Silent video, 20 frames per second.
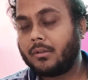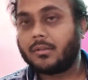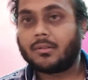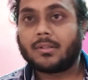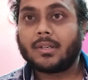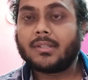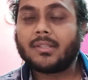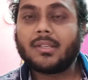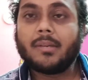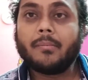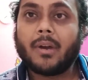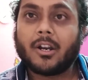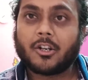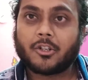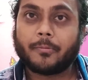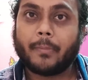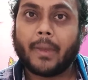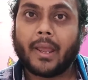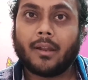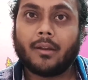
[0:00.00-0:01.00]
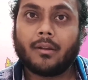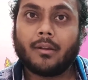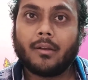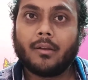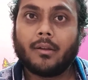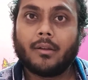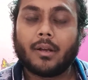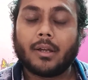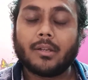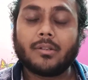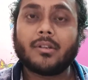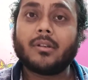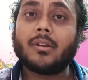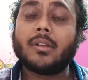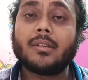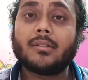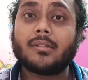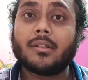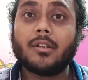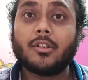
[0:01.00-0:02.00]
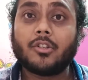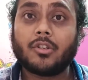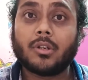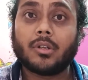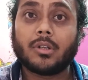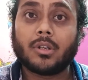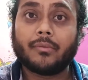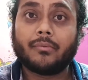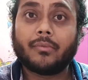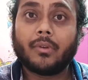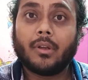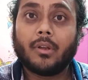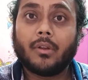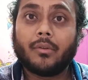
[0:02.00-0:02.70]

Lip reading: J.C. Marshman, under his initiative,